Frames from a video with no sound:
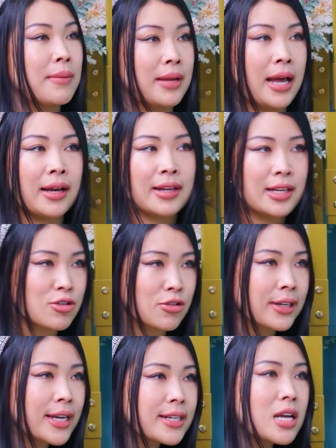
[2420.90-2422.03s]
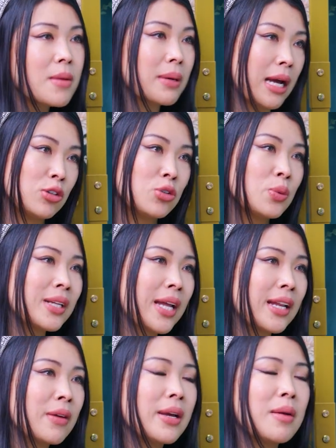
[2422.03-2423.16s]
I'm not gonna enjoy it. But I'll do it anyway.